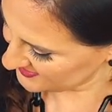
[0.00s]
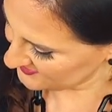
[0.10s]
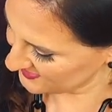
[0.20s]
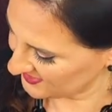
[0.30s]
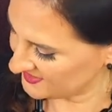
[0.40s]

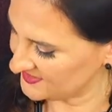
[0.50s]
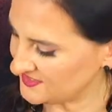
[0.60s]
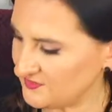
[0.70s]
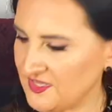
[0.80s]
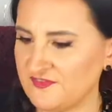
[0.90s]
Okay,
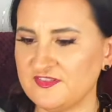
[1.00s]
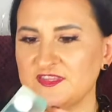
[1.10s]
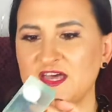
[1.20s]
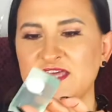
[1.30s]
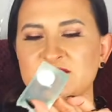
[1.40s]
so we have
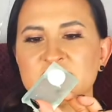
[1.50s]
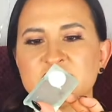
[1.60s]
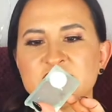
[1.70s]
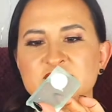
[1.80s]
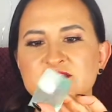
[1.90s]
another
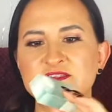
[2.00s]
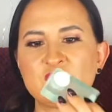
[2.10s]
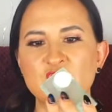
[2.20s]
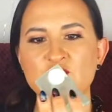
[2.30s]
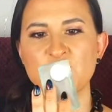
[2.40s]

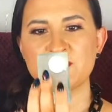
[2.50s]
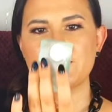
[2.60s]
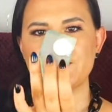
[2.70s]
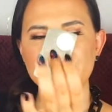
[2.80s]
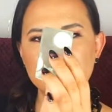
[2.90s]
soap
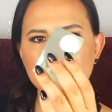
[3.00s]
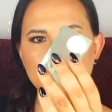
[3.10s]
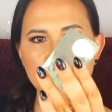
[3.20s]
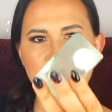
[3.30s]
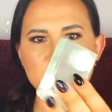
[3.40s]
in the
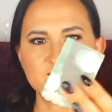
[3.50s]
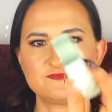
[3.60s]
bar.